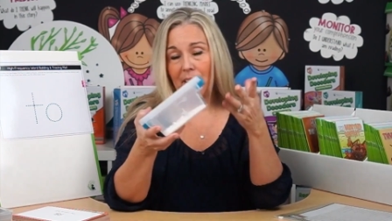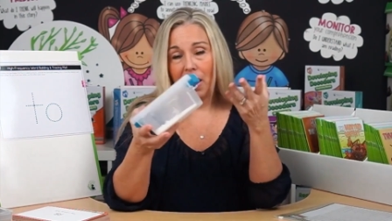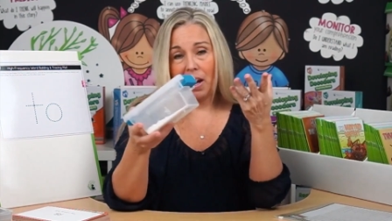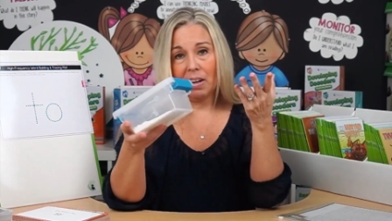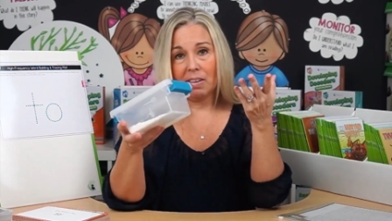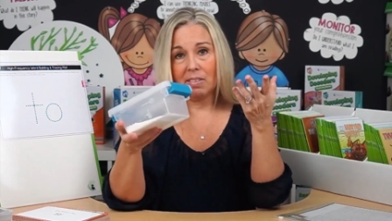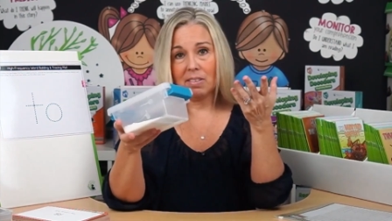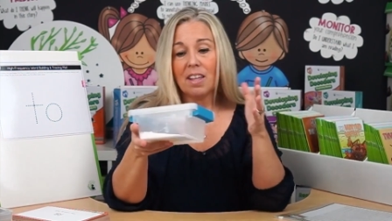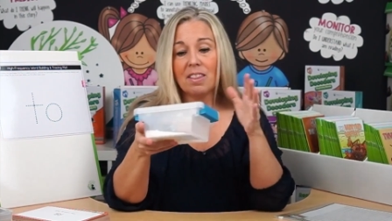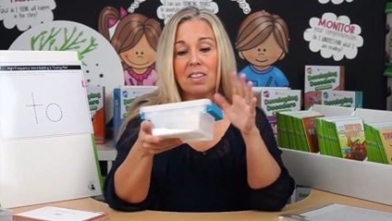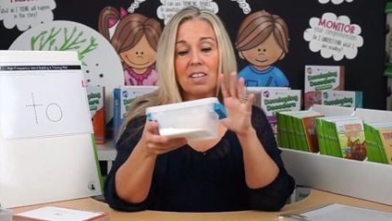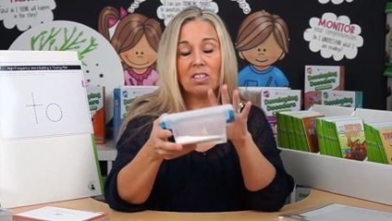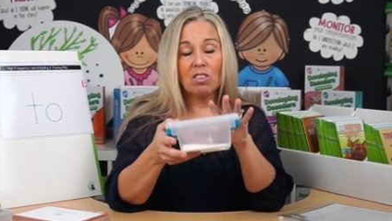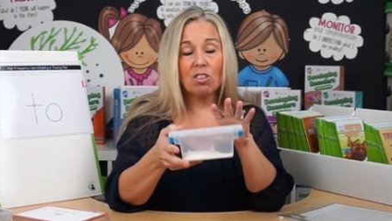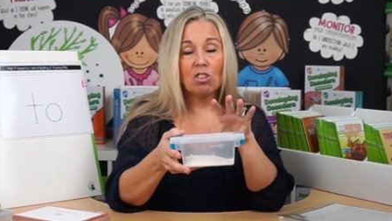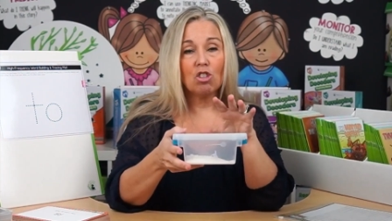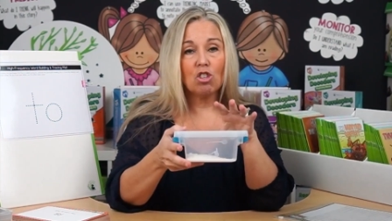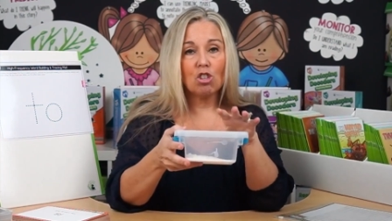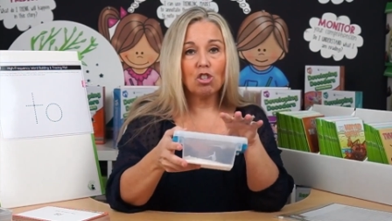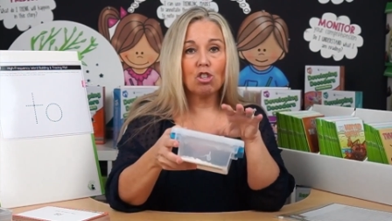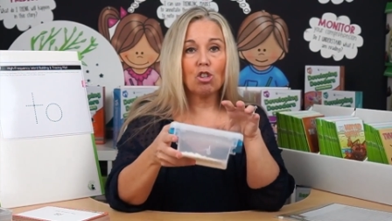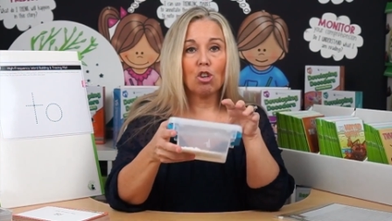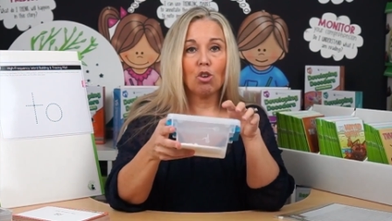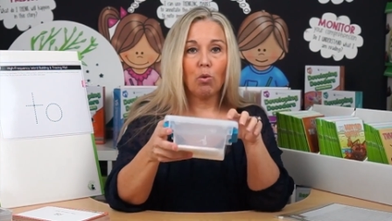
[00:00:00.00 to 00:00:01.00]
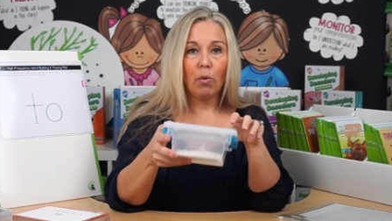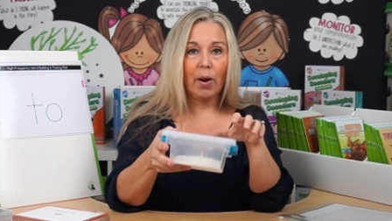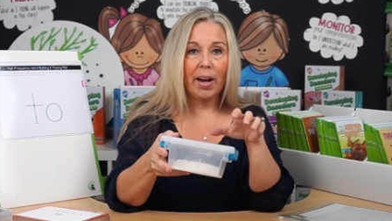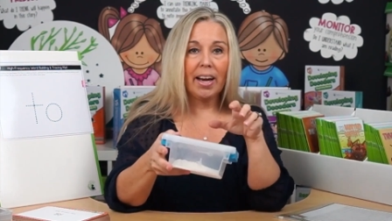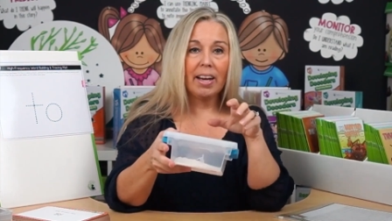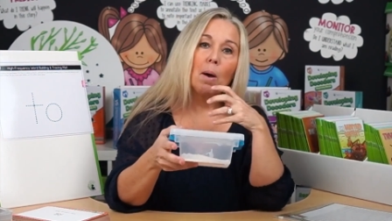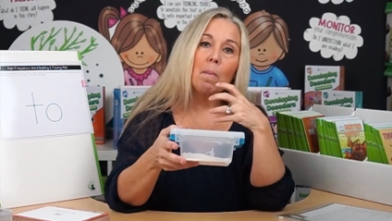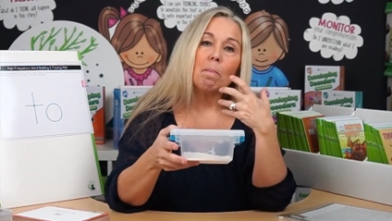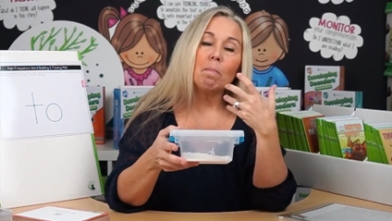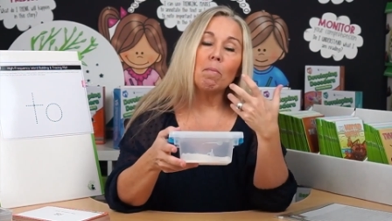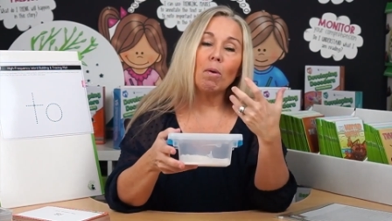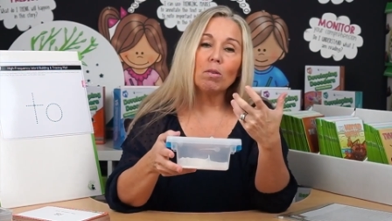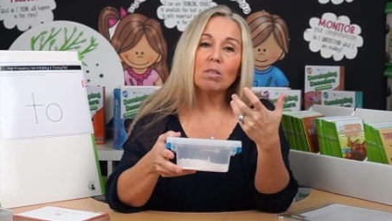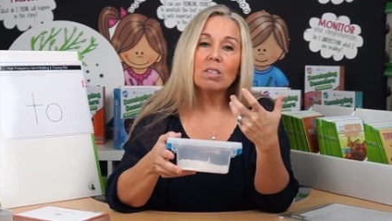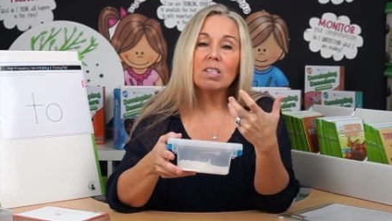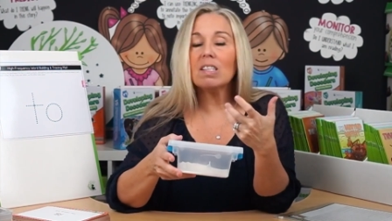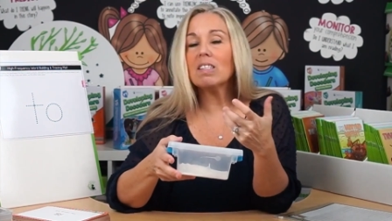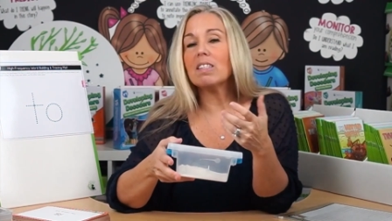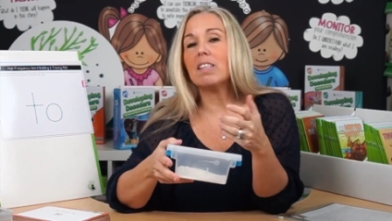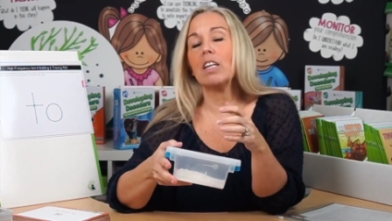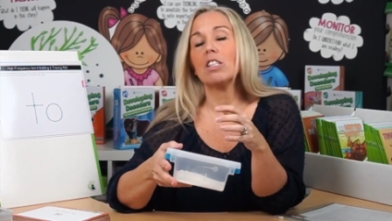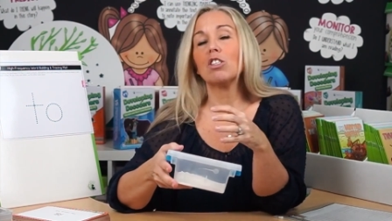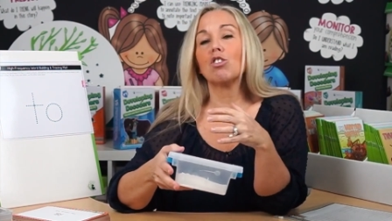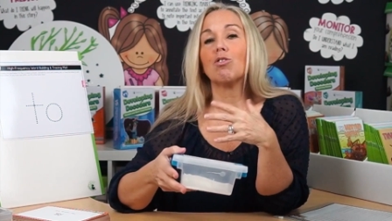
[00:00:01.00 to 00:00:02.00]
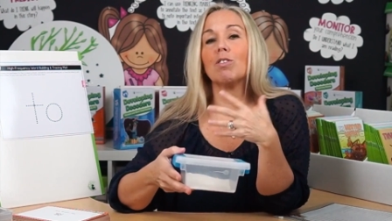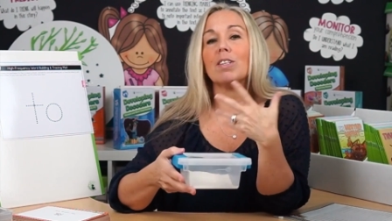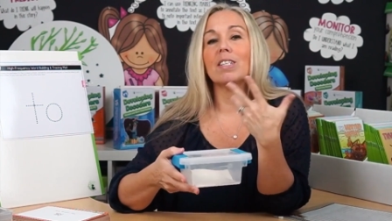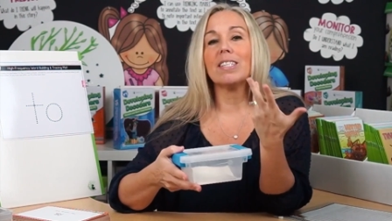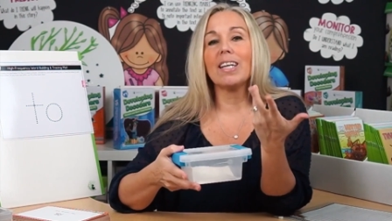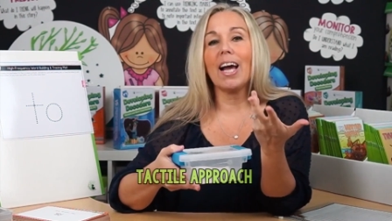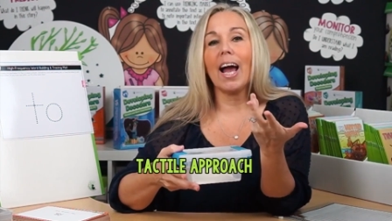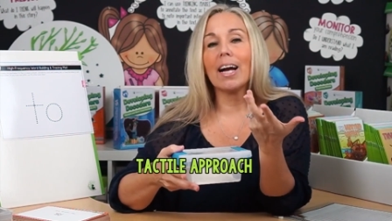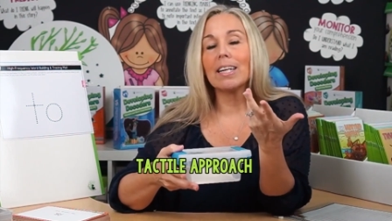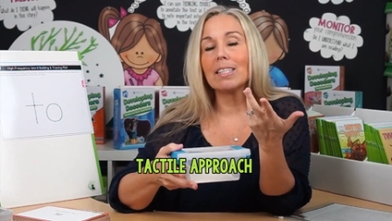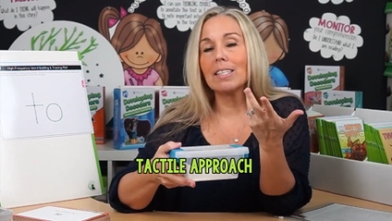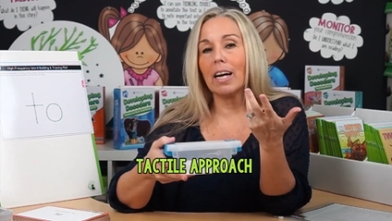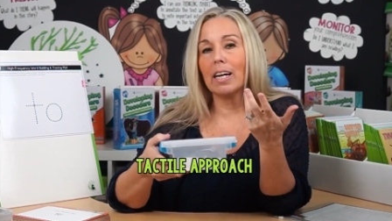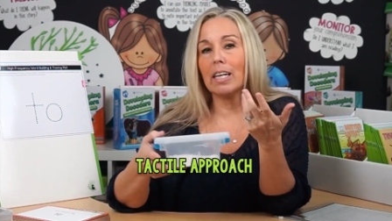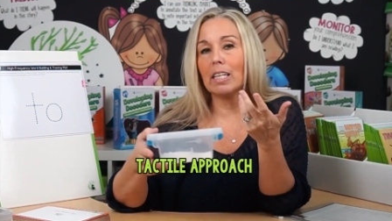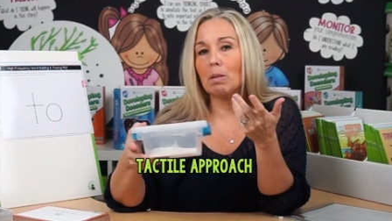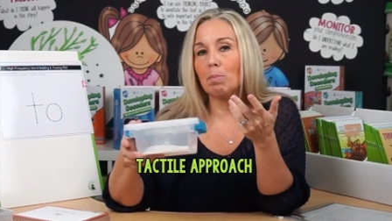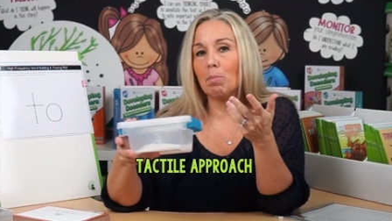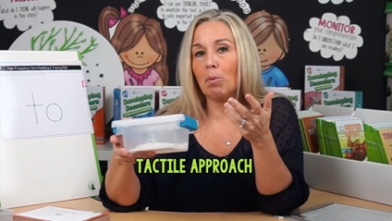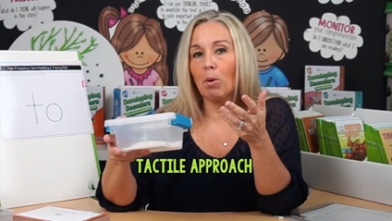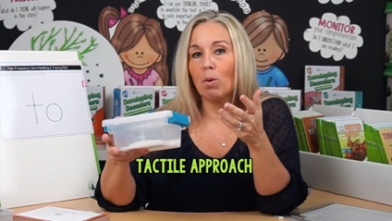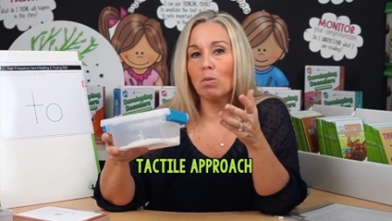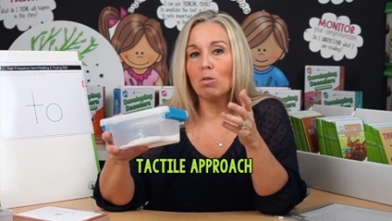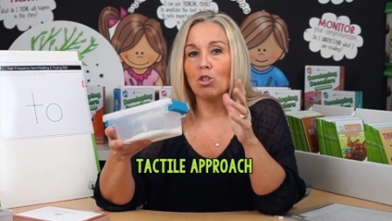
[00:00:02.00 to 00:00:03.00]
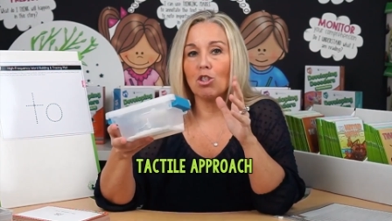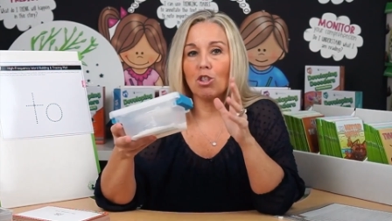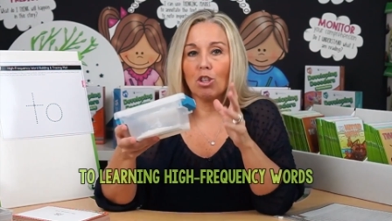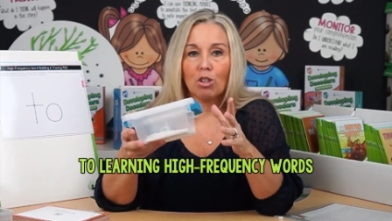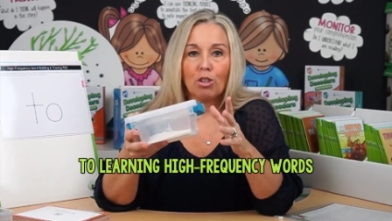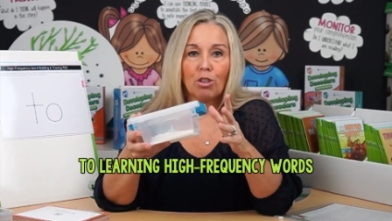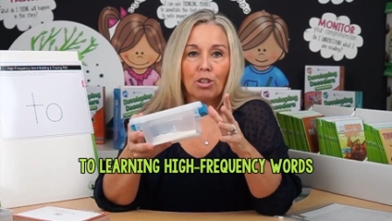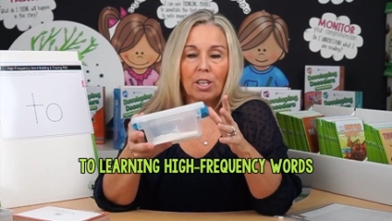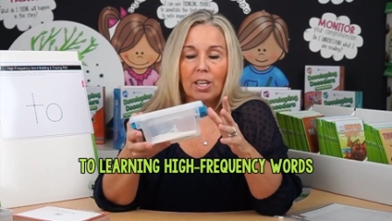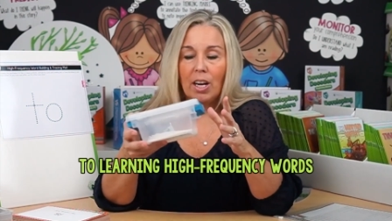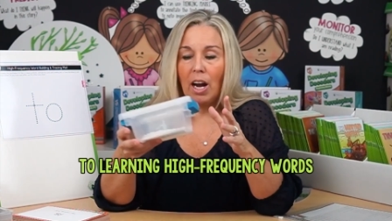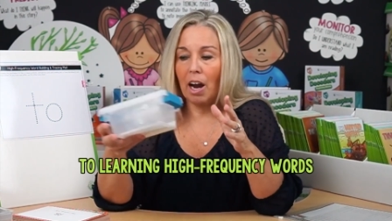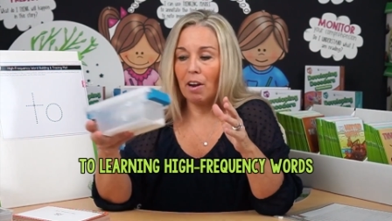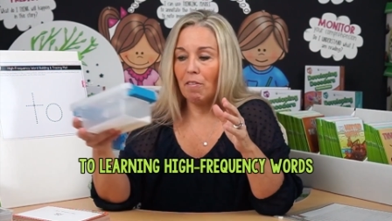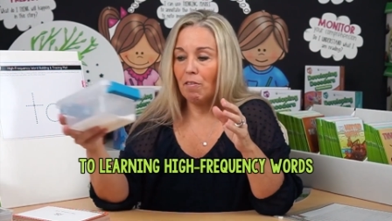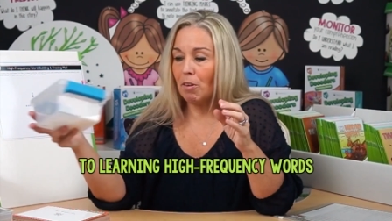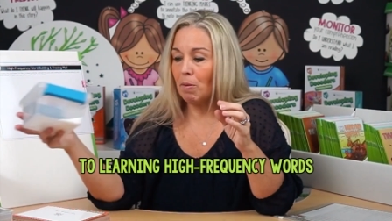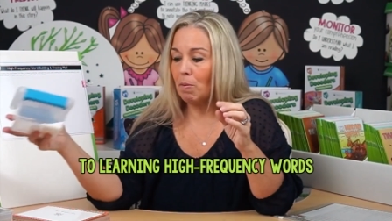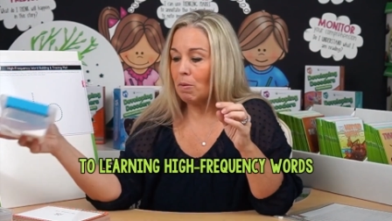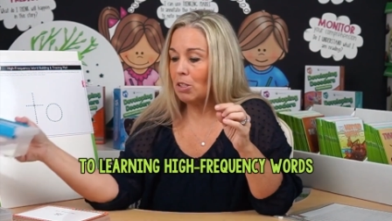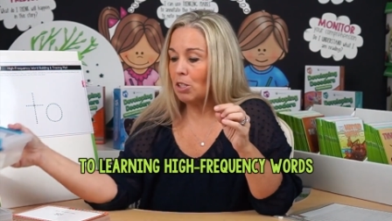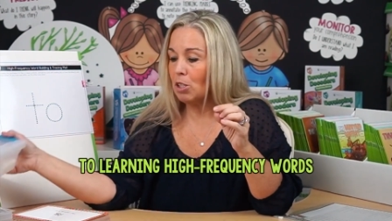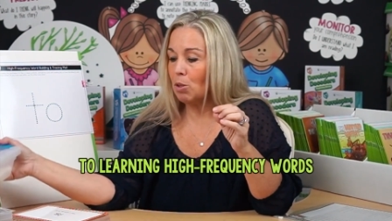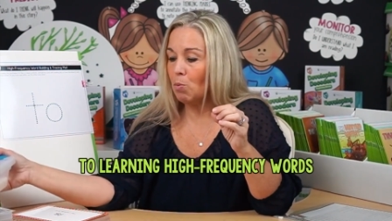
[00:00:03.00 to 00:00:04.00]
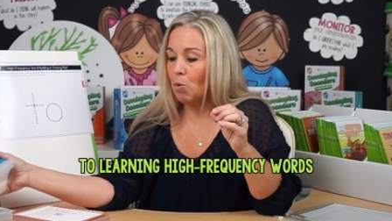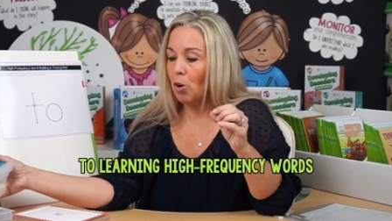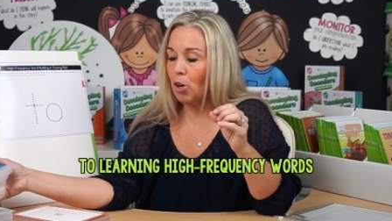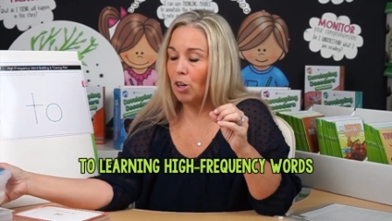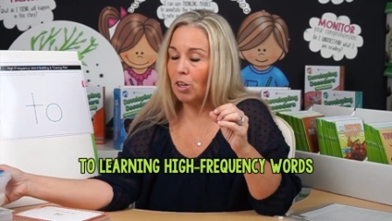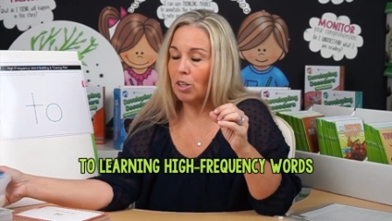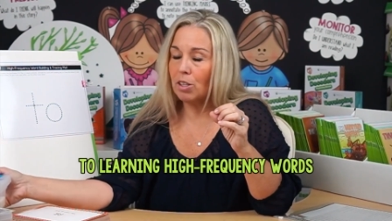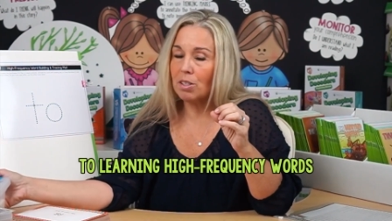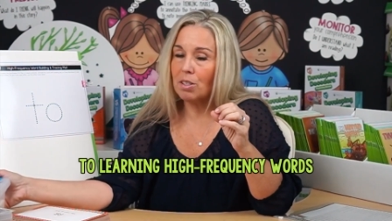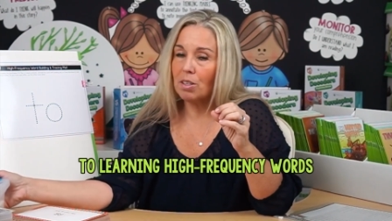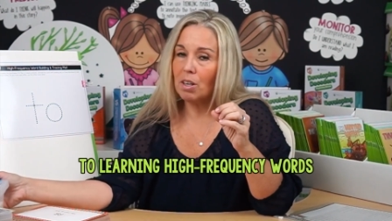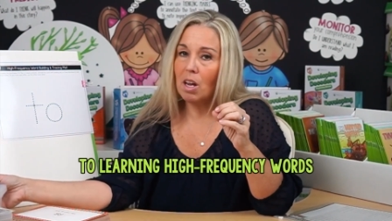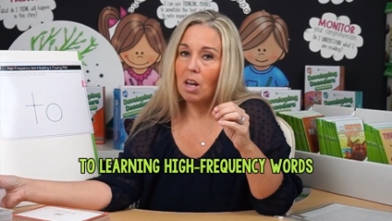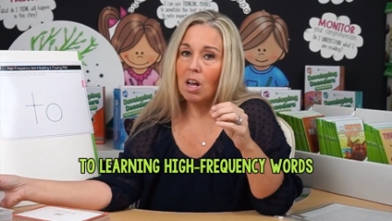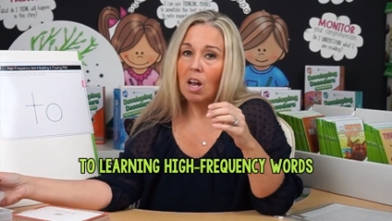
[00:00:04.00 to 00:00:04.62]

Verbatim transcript: And this is just a great multi-sensory tactile approach to learning high-frequency words.